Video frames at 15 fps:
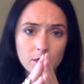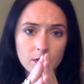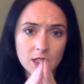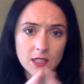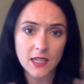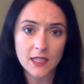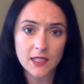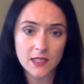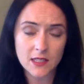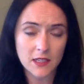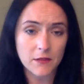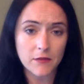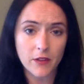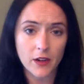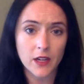6
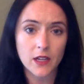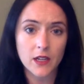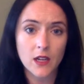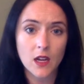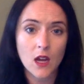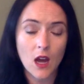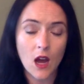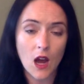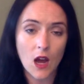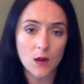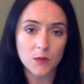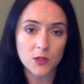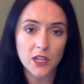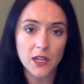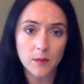different
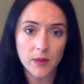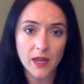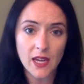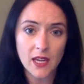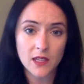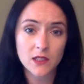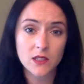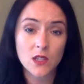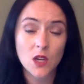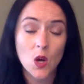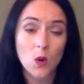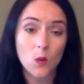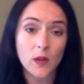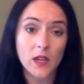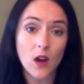champagnes.
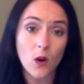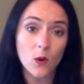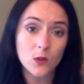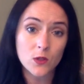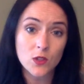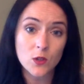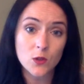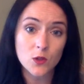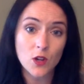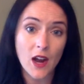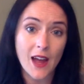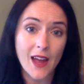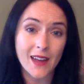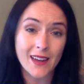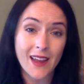We also
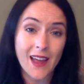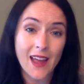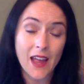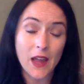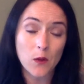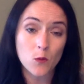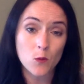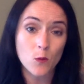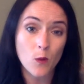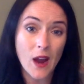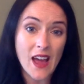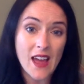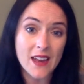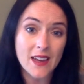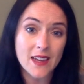tried a
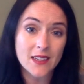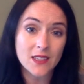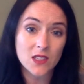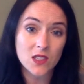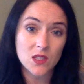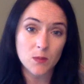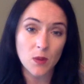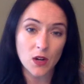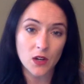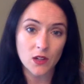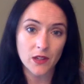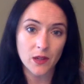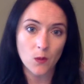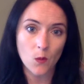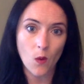red
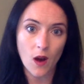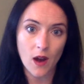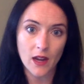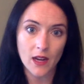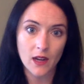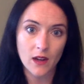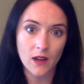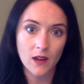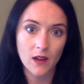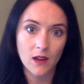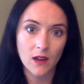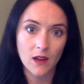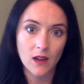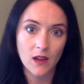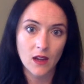sparkling wine.
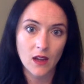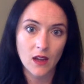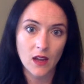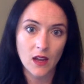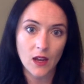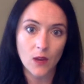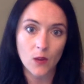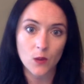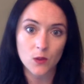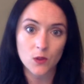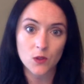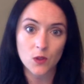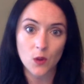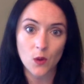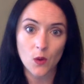It was
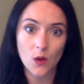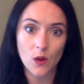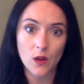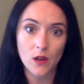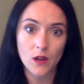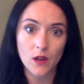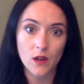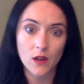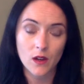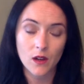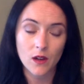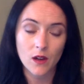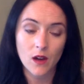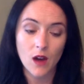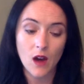so good.
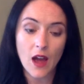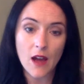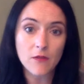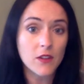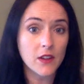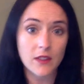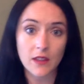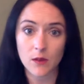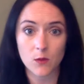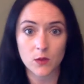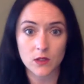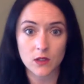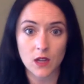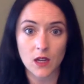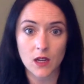Everything
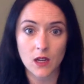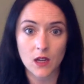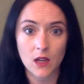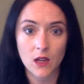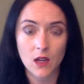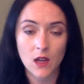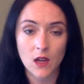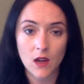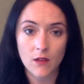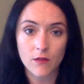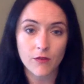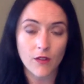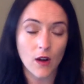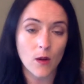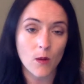was good,
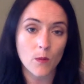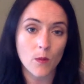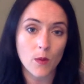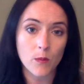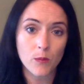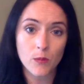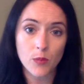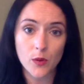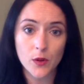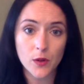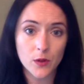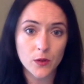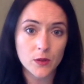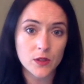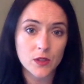from
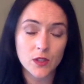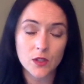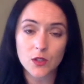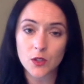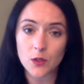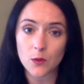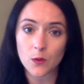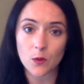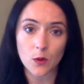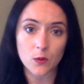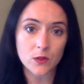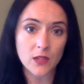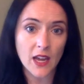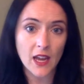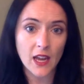Brut to
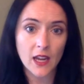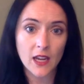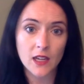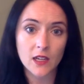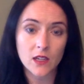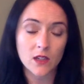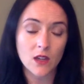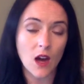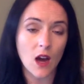Rosé